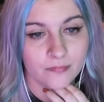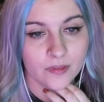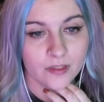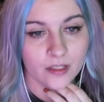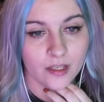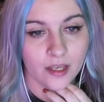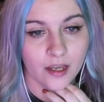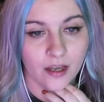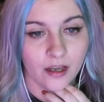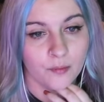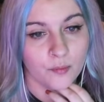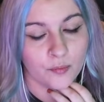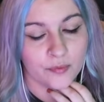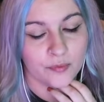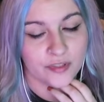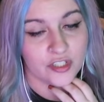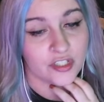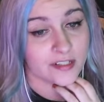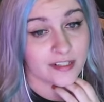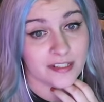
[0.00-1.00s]

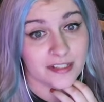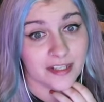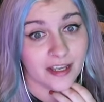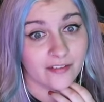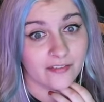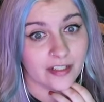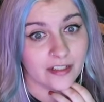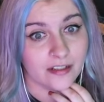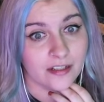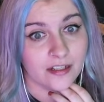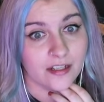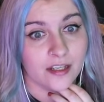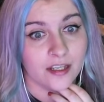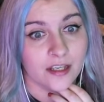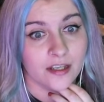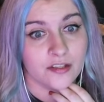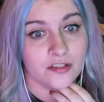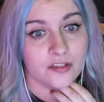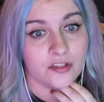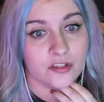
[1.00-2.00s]
Which is 7.
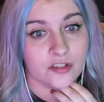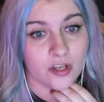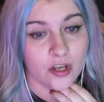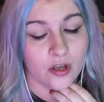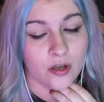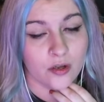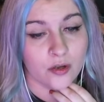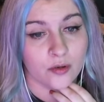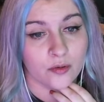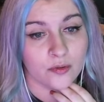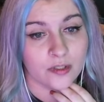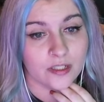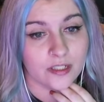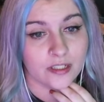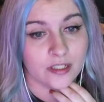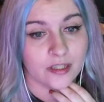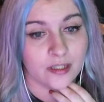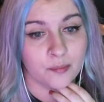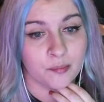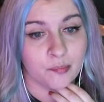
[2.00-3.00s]
So
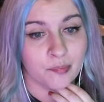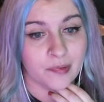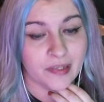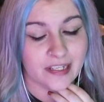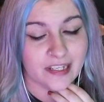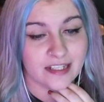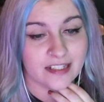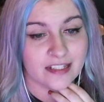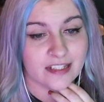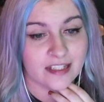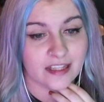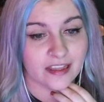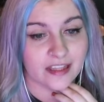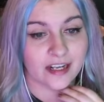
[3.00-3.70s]
the biggest that I